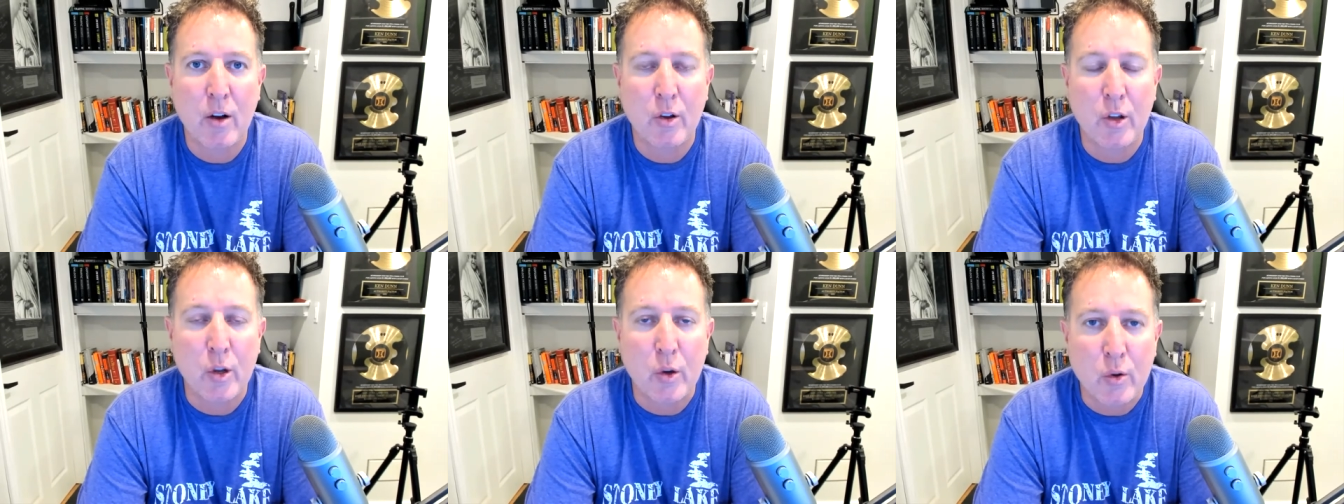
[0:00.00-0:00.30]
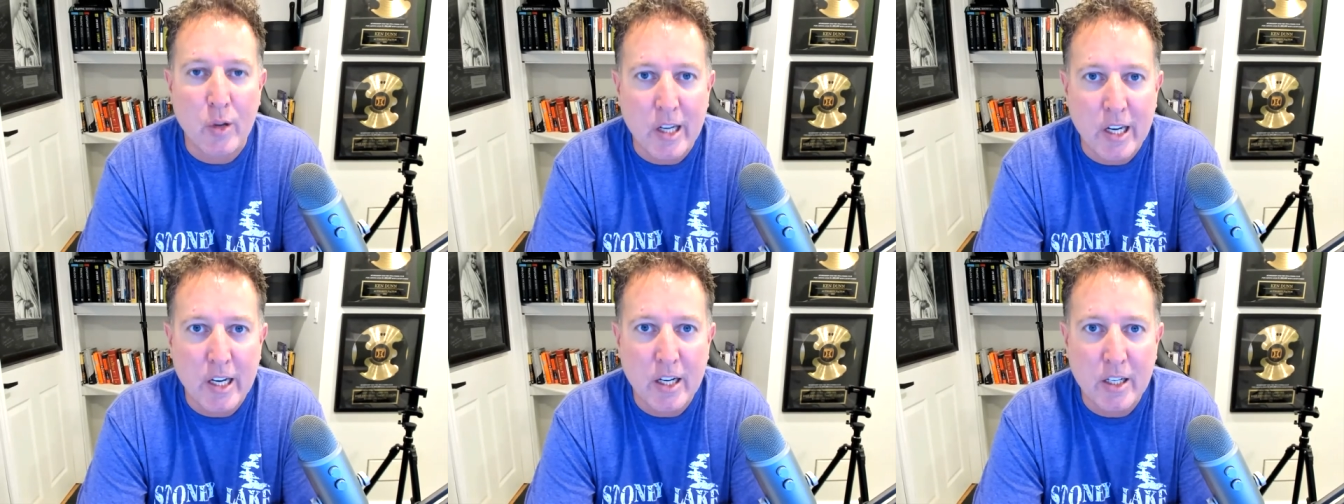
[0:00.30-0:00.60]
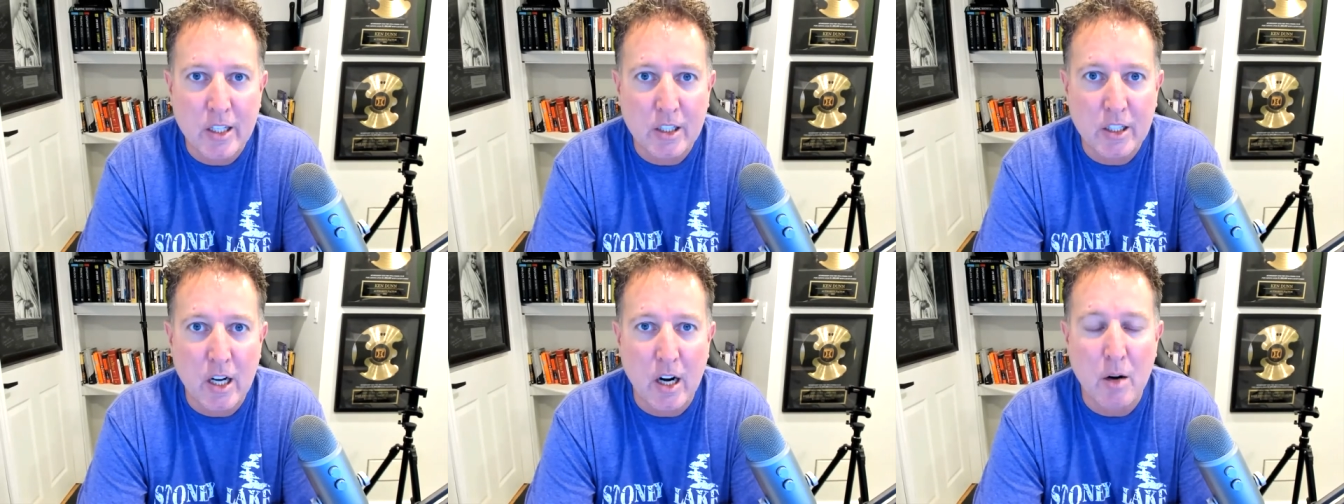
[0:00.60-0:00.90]
you need
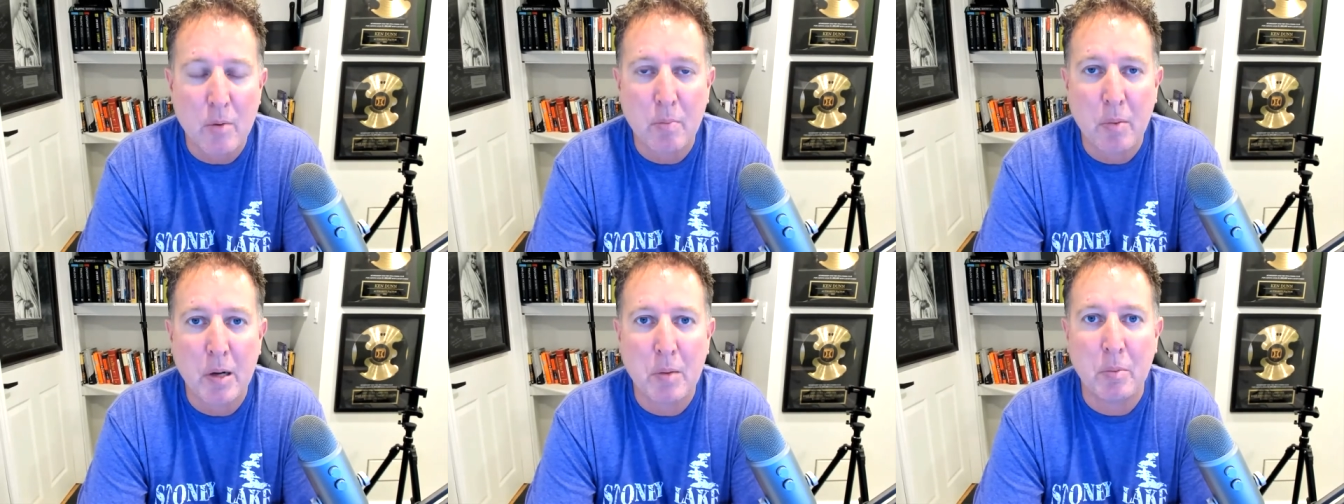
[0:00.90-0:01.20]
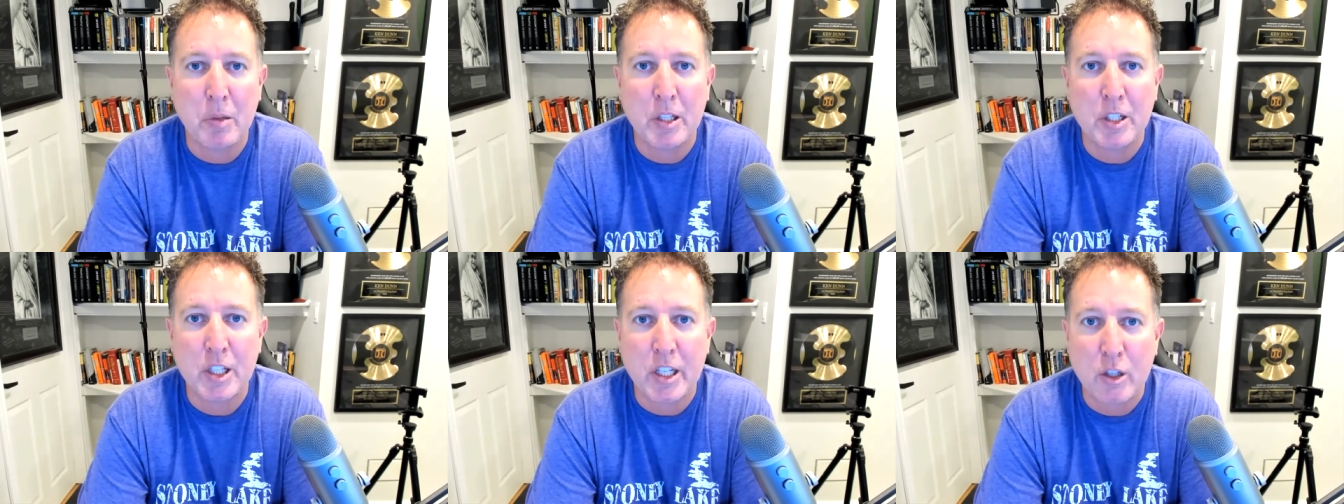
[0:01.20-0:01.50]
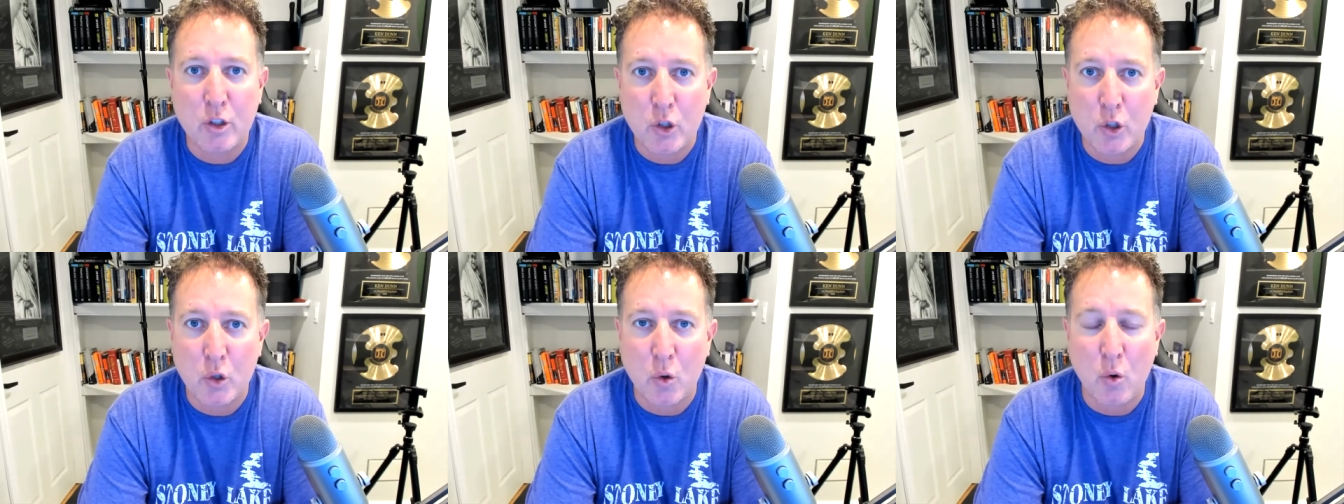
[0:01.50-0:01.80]
to start
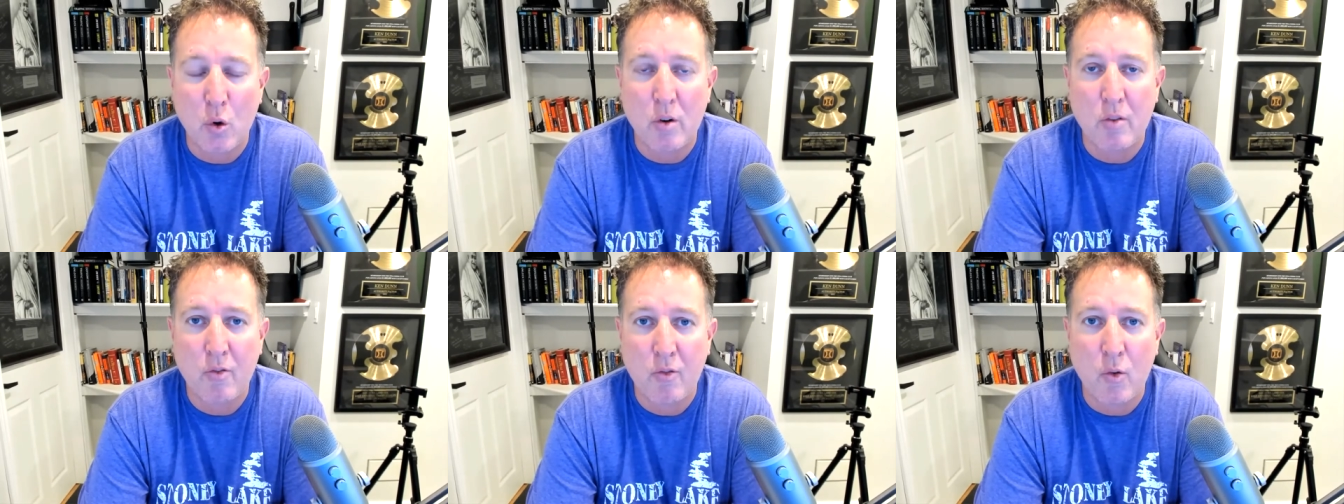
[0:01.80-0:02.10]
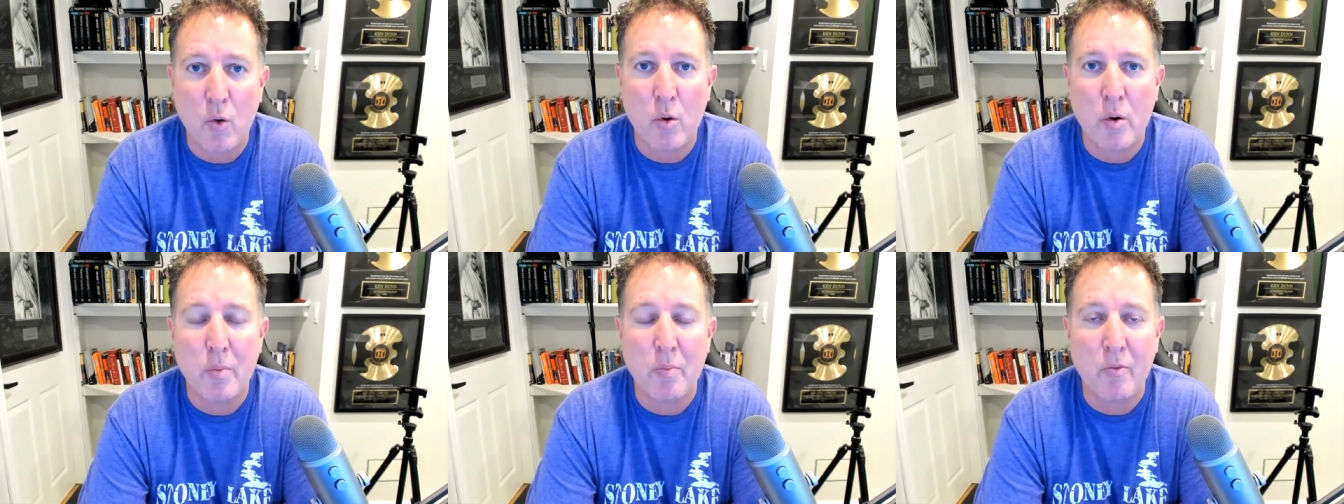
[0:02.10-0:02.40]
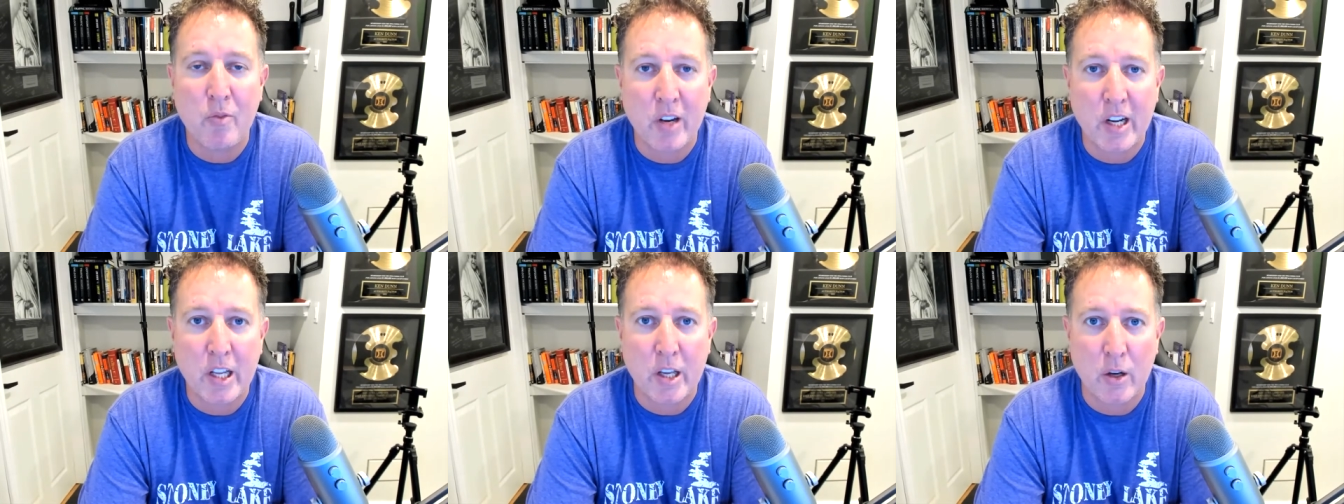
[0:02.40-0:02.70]
publishing short
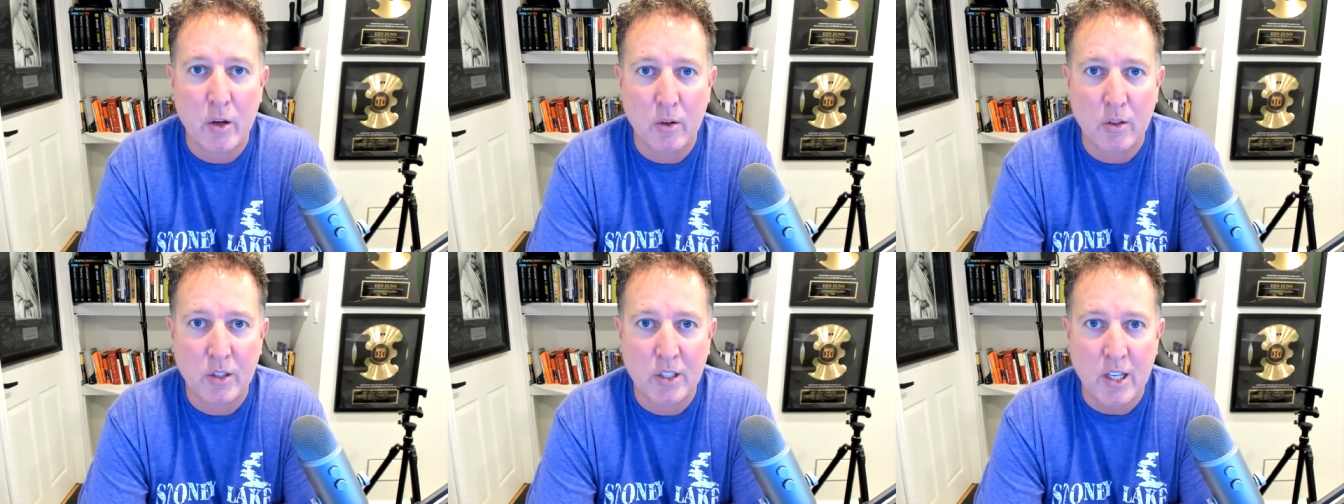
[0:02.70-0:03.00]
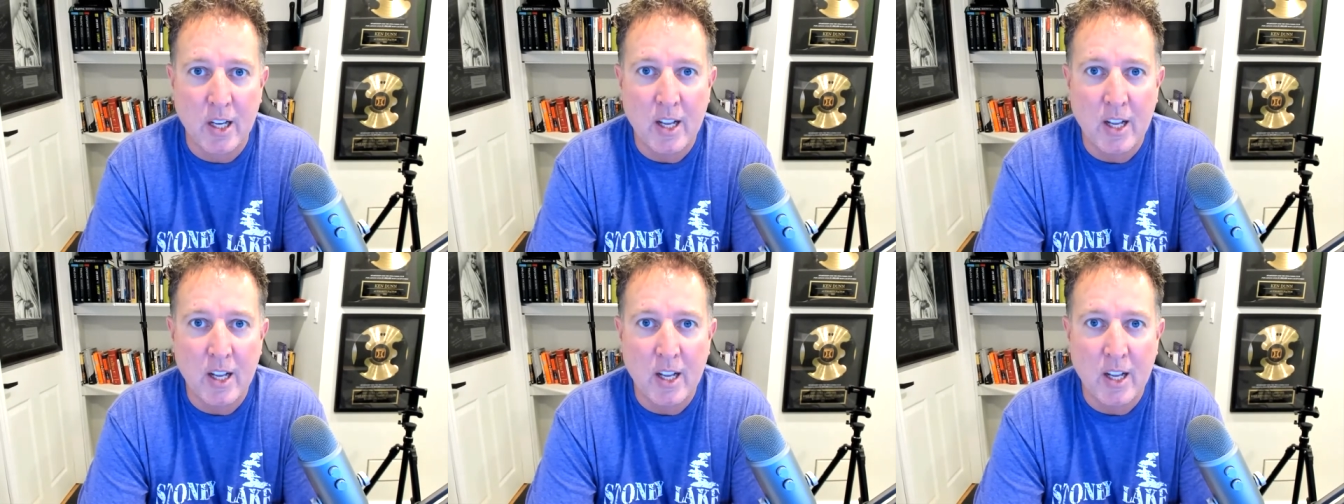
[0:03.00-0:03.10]
form videos.